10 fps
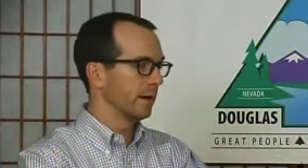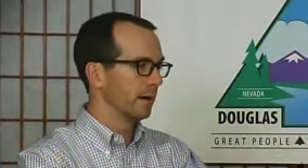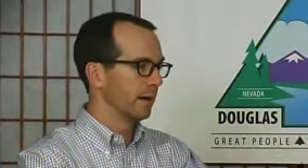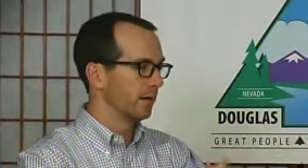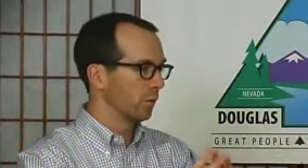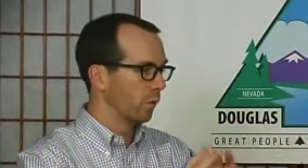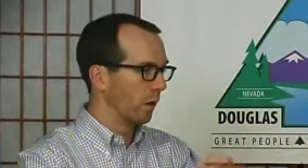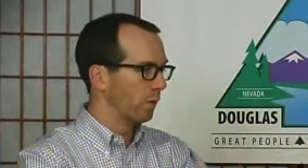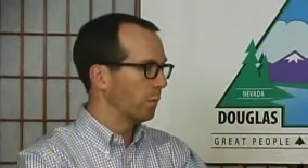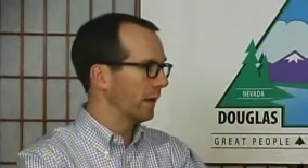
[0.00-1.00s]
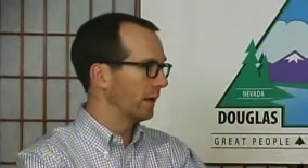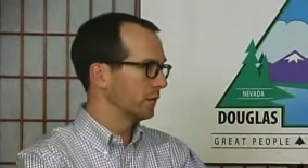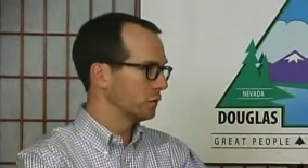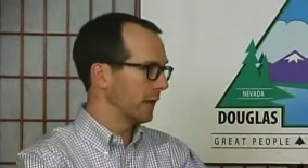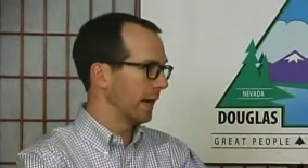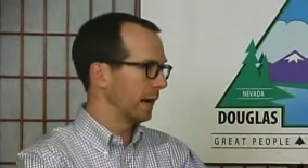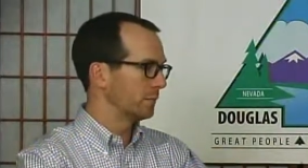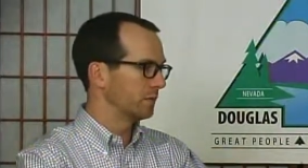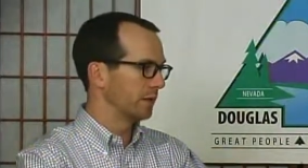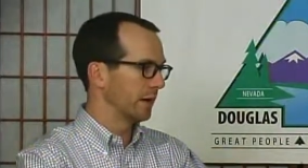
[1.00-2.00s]
uh, well paying
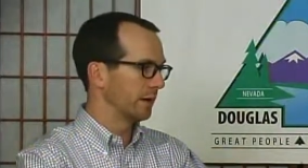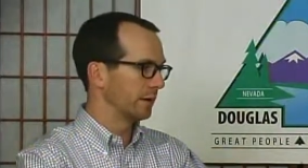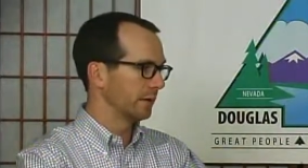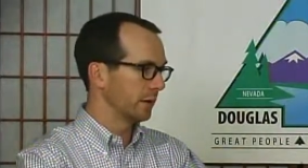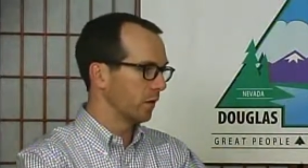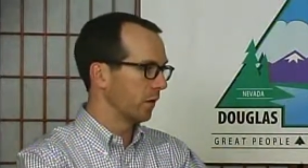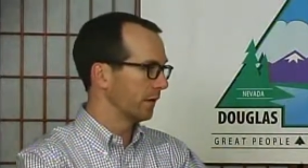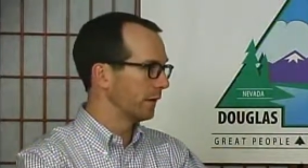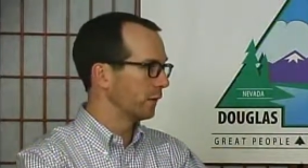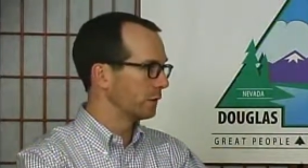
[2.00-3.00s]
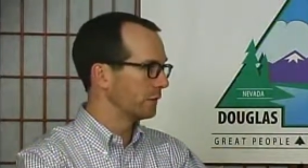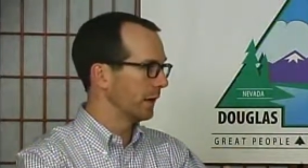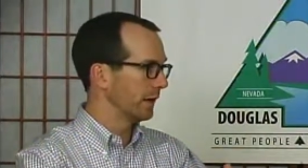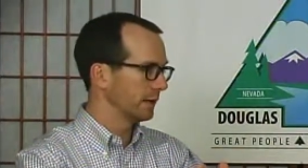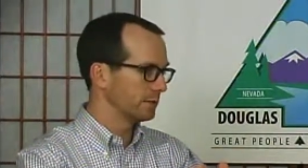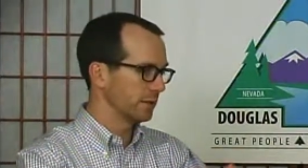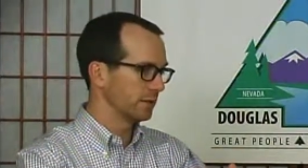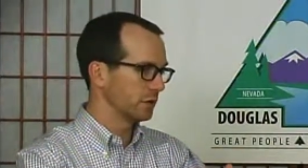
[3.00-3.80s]
jobs that you know, are here to stay, and it's,